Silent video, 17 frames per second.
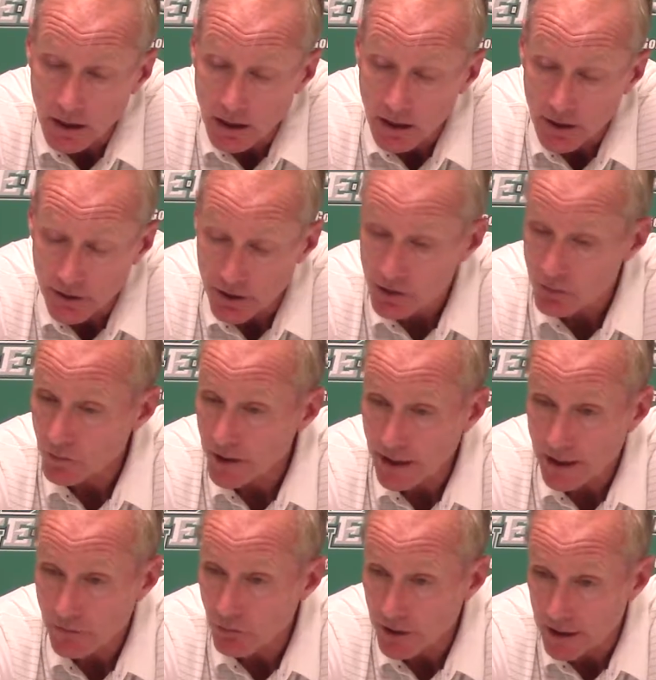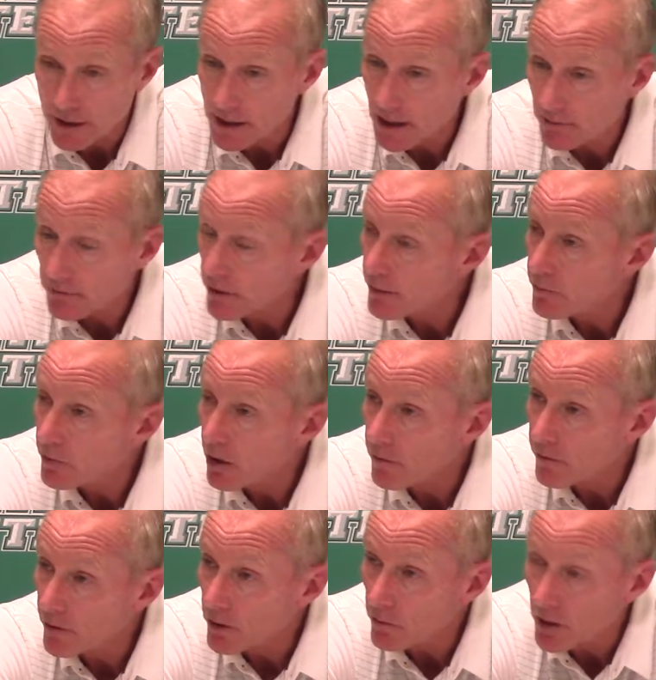This week we did not run the ball
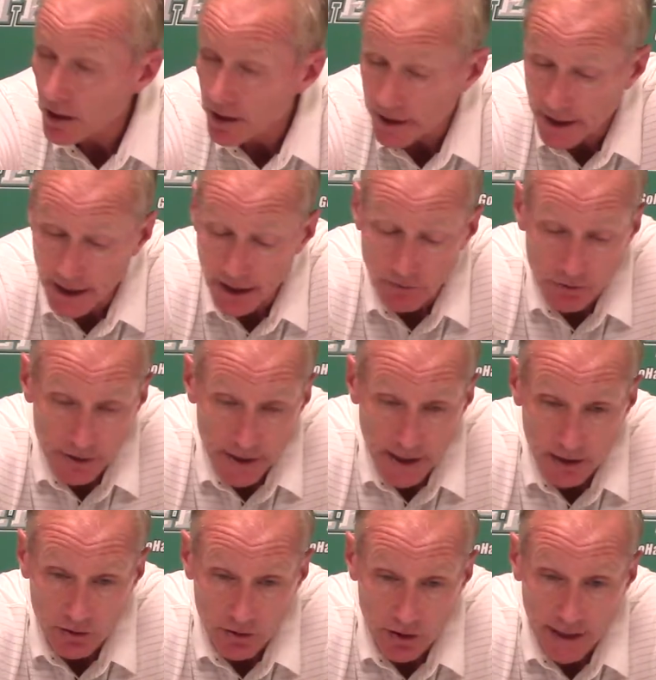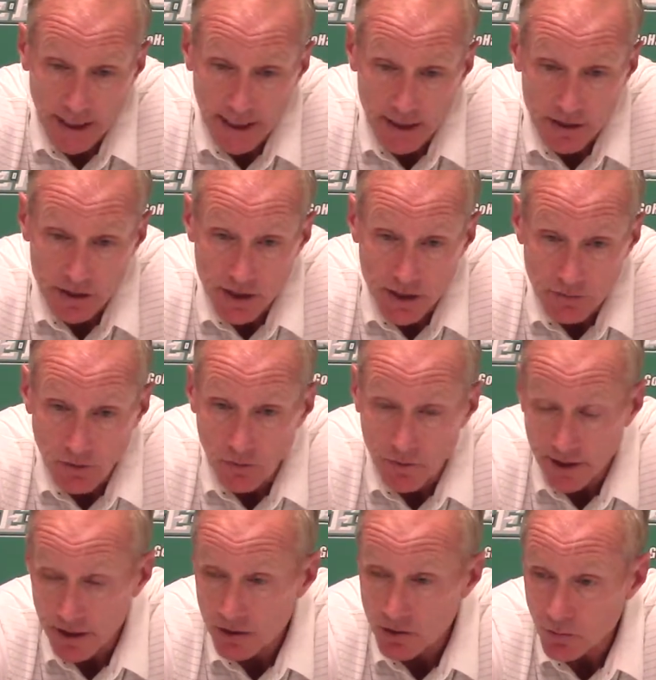very well again. We'll take a look at it and see what we
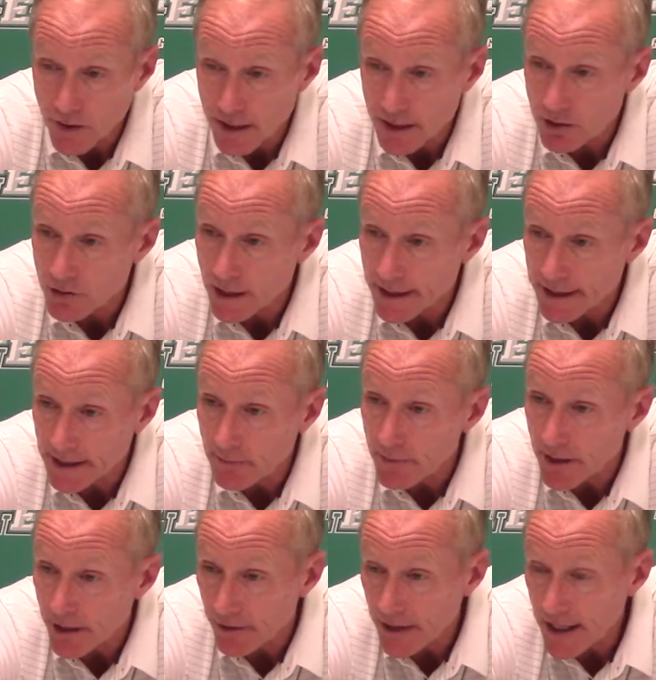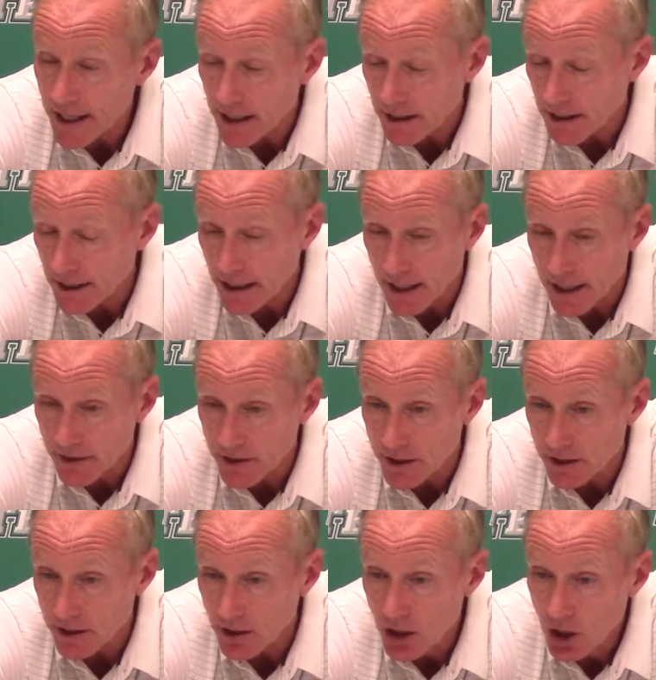can tweak and try to get better at it. And I
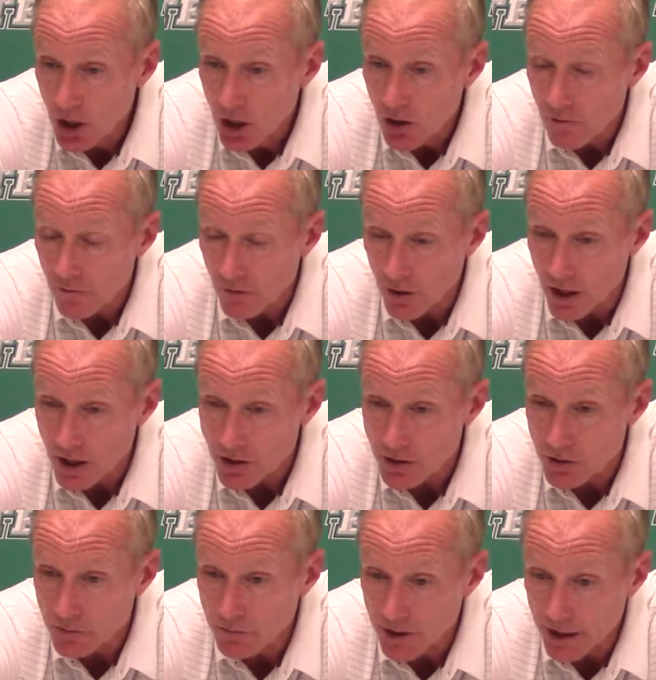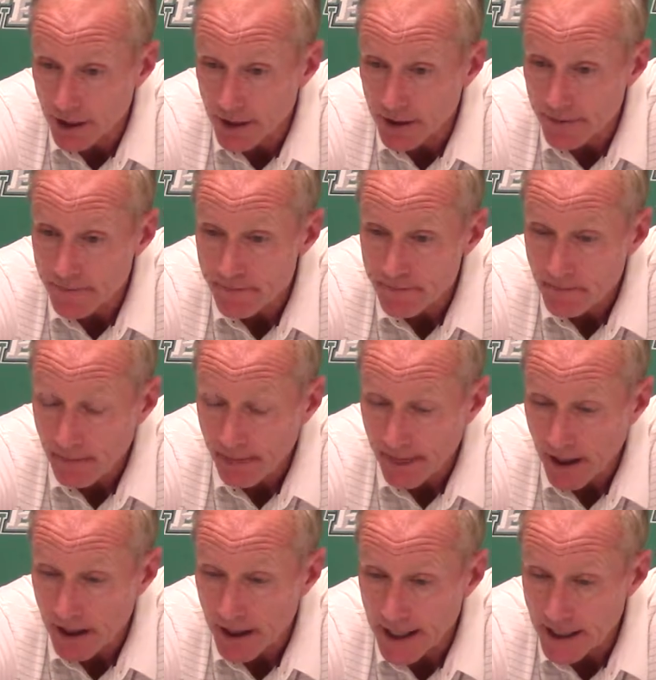think for us to be
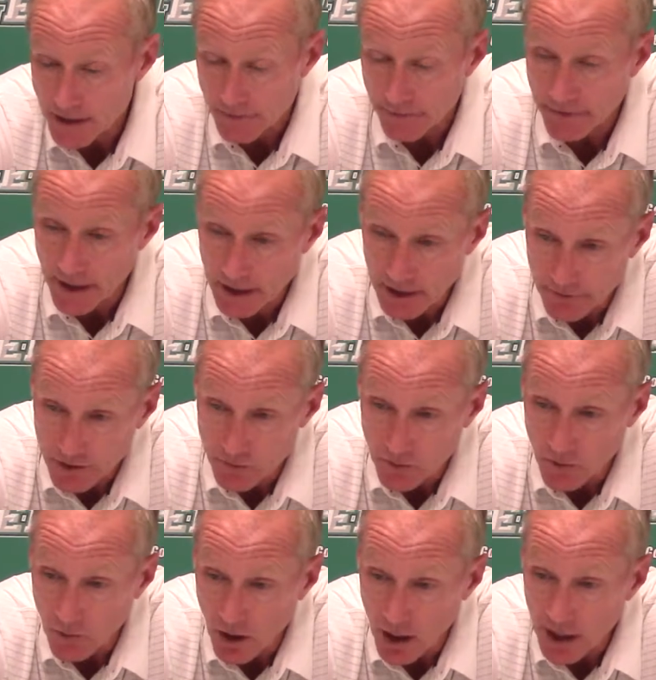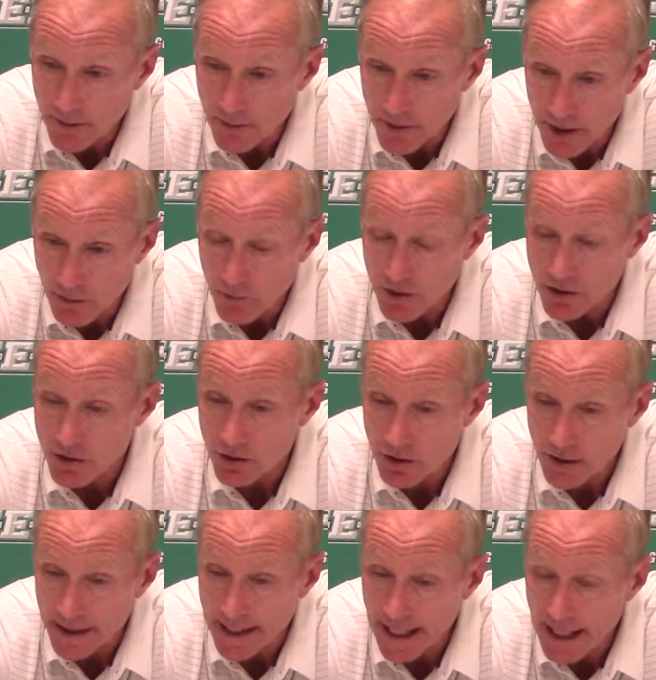as effective as we want to be, we
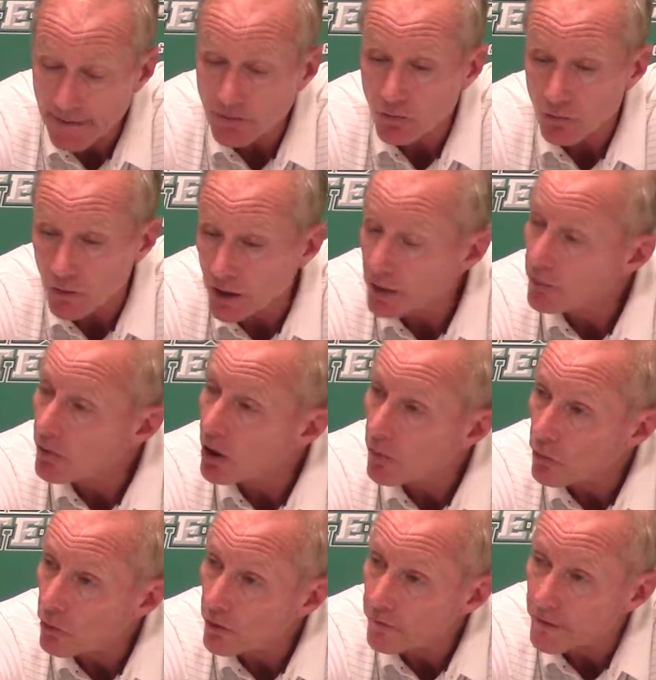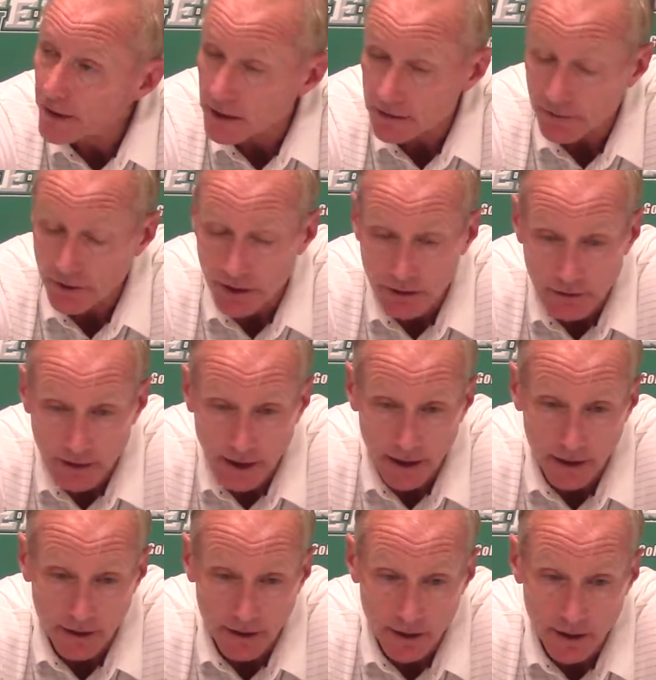certainly have to run the ball more effectively.
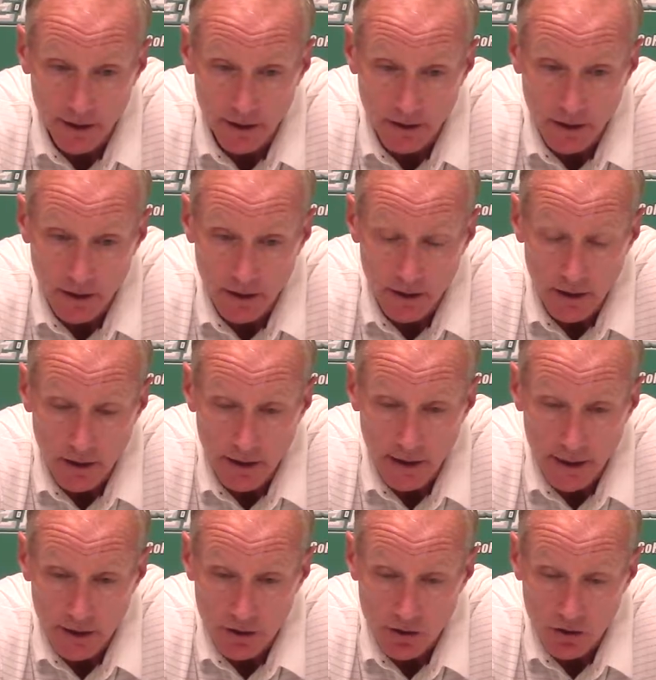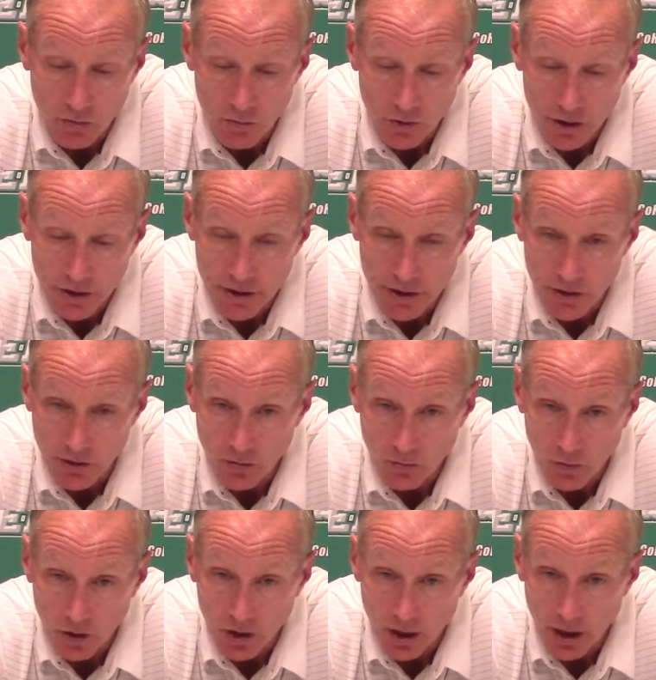And so we'll continue to
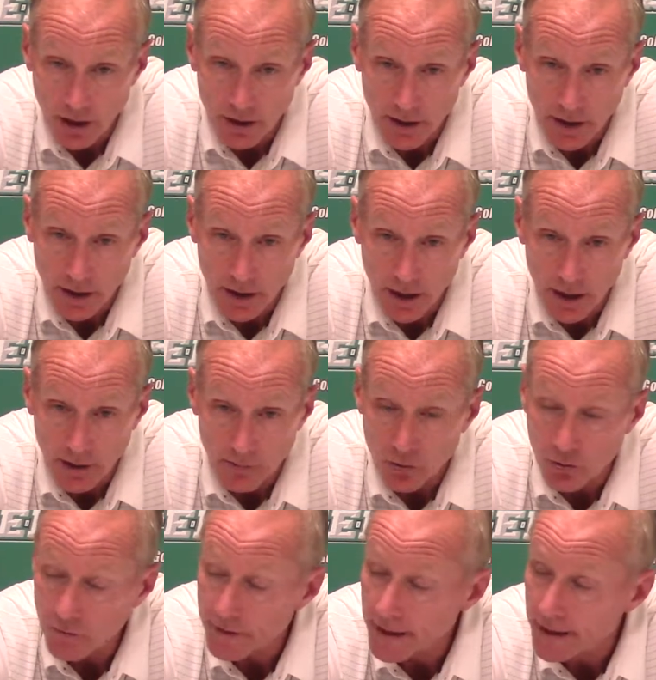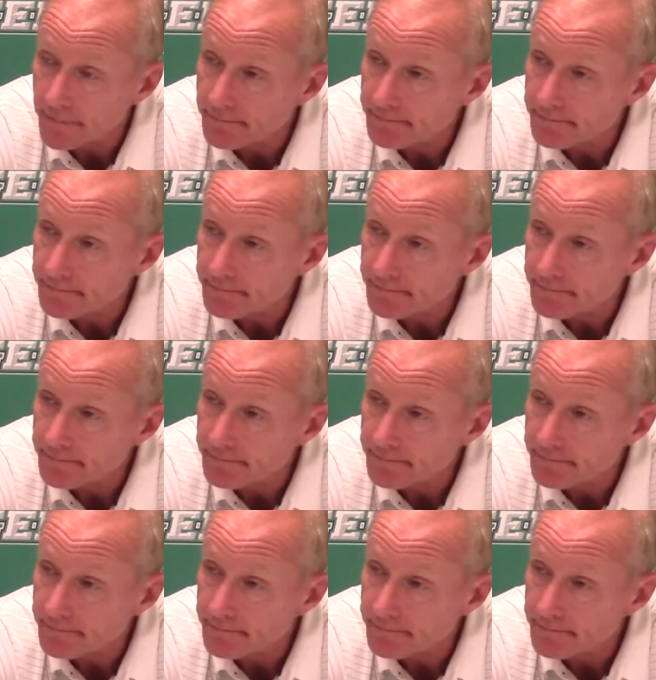work on improving that.